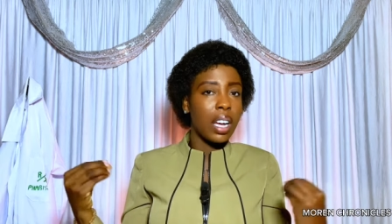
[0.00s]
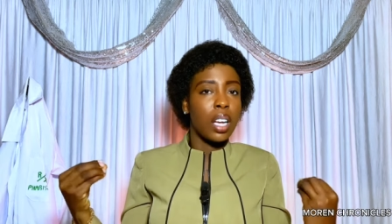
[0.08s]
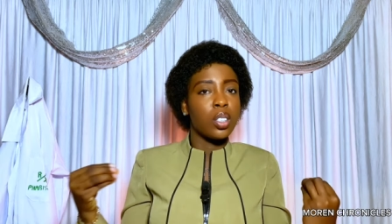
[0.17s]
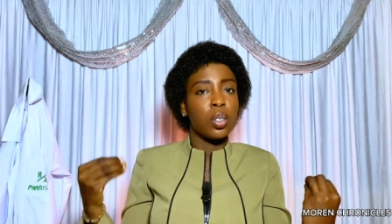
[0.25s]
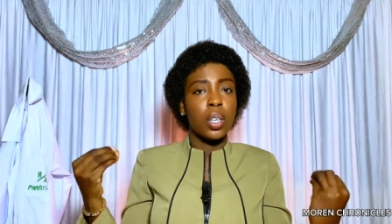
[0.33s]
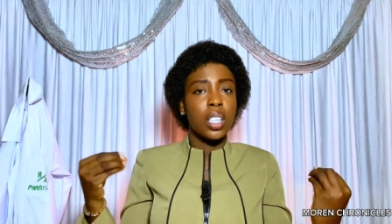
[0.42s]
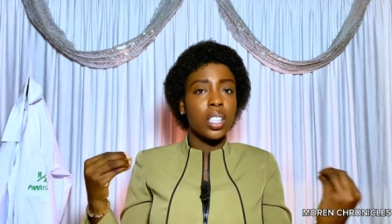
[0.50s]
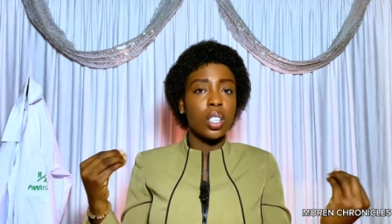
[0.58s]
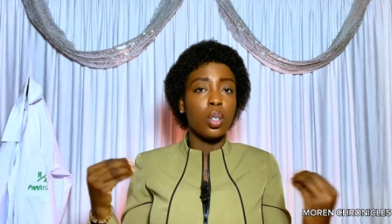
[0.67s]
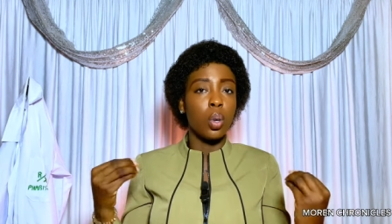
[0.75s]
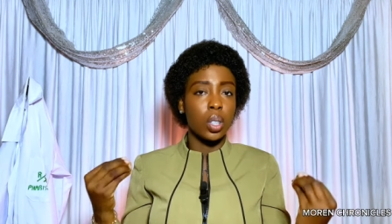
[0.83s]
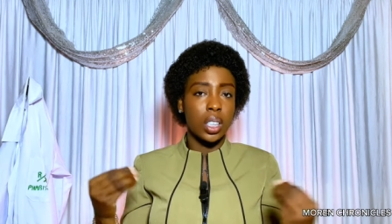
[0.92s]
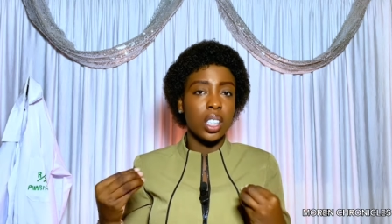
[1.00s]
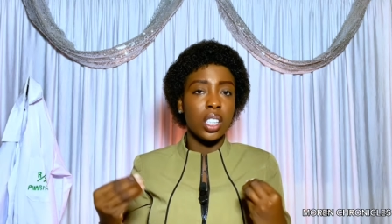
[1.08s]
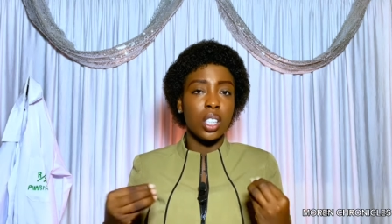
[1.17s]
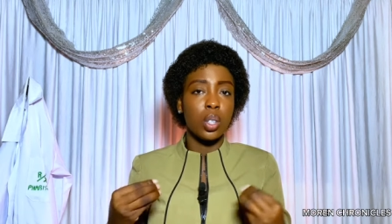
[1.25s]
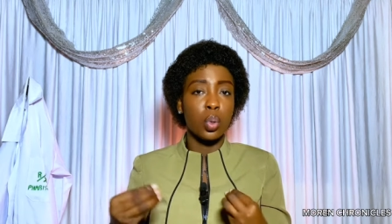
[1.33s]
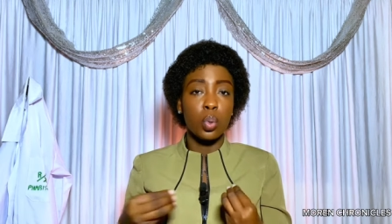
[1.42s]
has already gotten
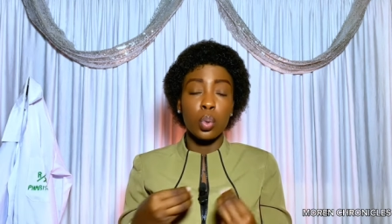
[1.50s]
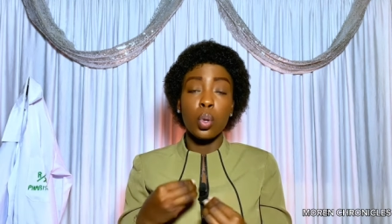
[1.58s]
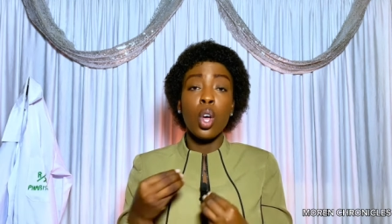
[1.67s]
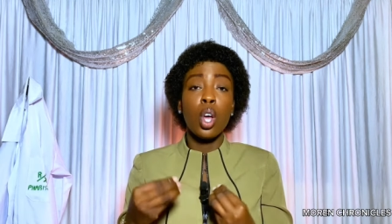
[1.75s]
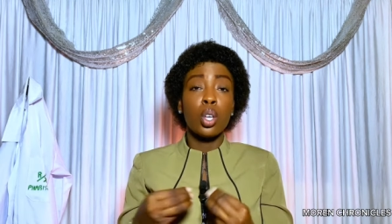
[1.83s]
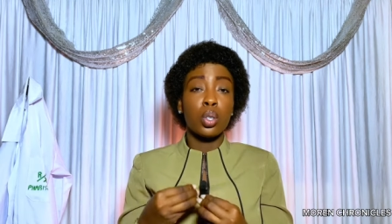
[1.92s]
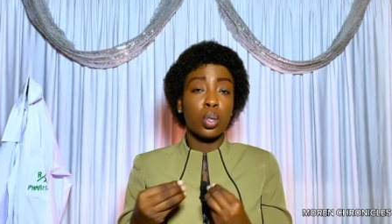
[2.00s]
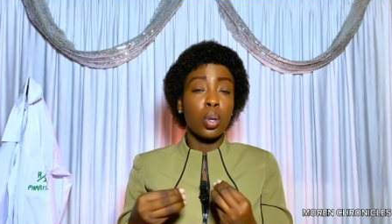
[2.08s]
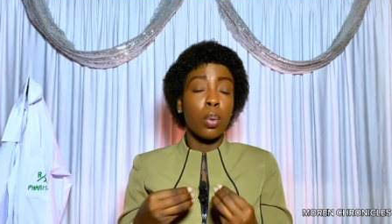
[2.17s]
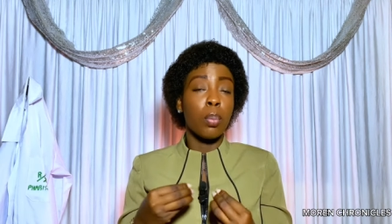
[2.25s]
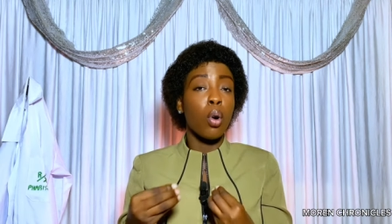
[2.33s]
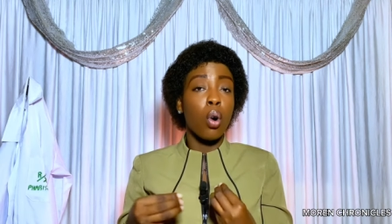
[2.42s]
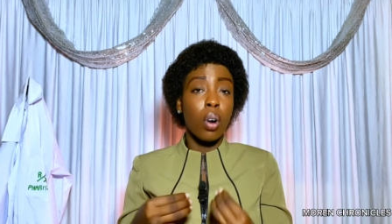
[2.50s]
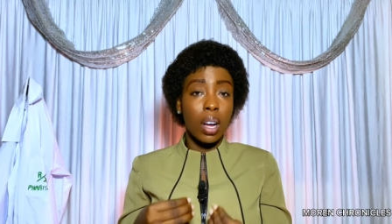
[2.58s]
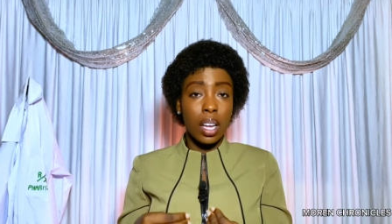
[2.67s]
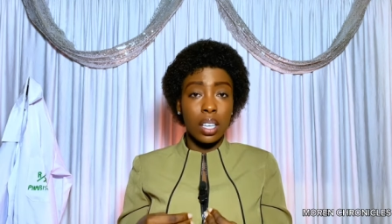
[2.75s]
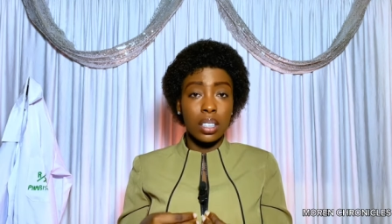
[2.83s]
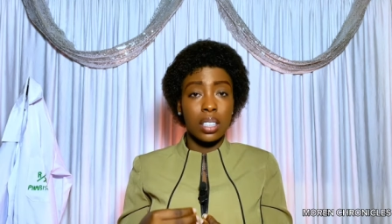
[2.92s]
into some
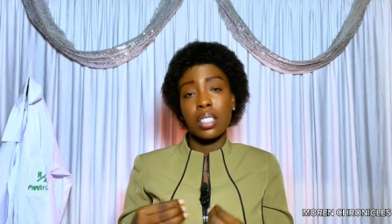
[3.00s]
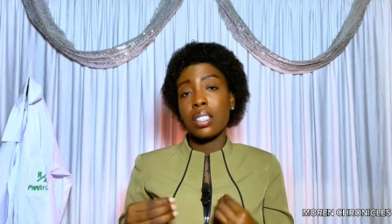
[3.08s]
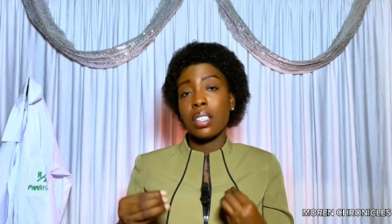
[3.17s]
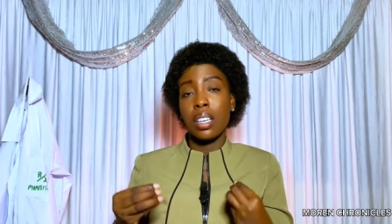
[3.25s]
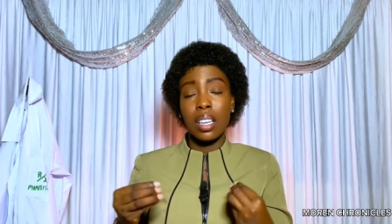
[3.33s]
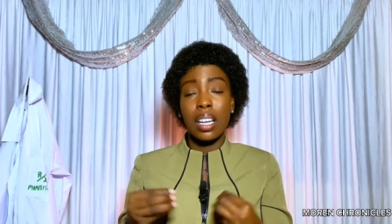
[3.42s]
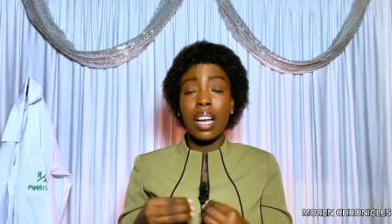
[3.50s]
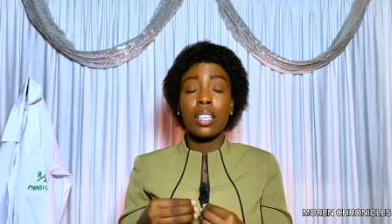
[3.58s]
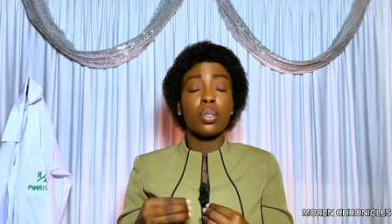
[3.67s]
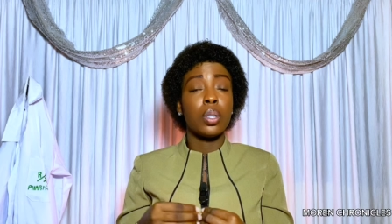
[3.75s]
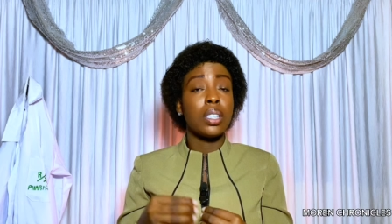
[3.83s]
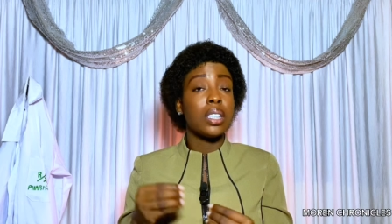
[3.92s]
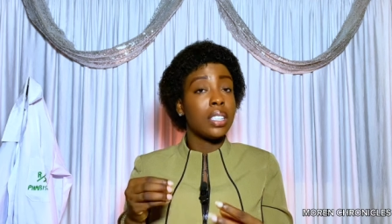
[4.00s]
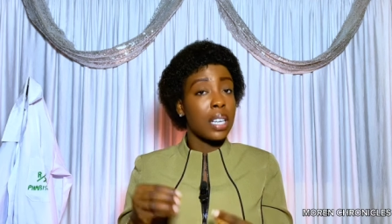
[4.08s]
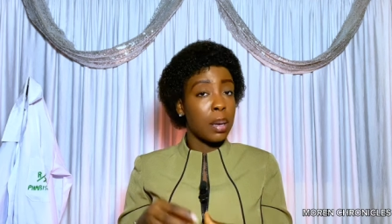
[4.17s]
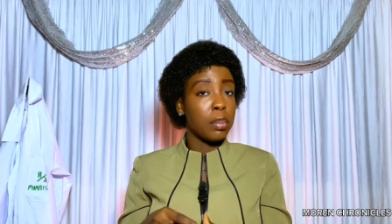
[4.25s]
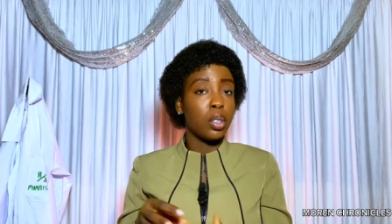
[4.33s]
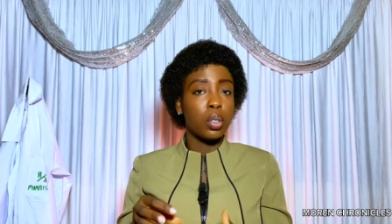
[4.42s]
organs, has already
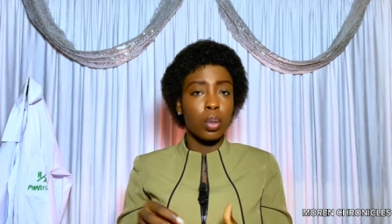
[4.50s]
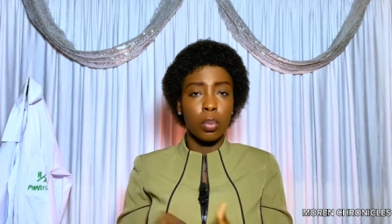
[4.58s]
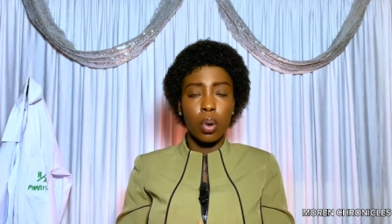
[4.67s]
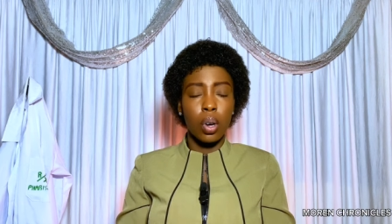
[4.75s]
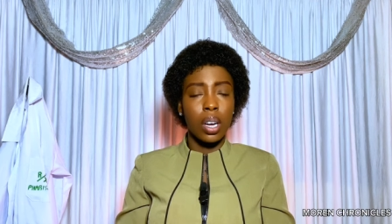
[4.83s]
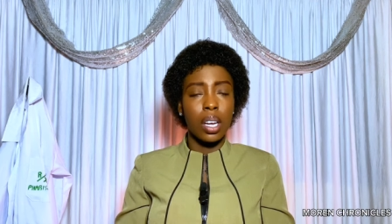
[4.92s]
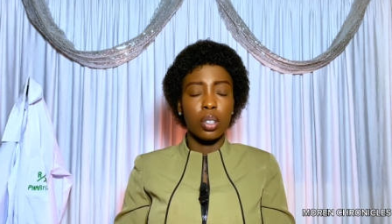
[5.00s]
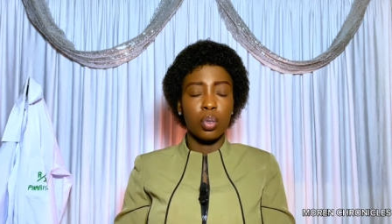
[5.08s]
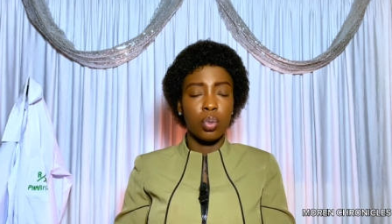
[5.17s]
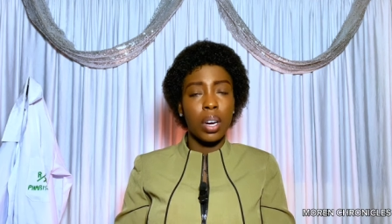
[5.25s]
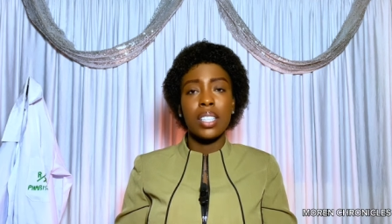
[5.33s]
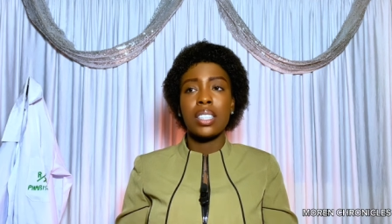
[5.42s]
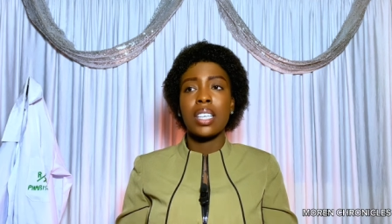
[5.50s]
damaged some organs, right?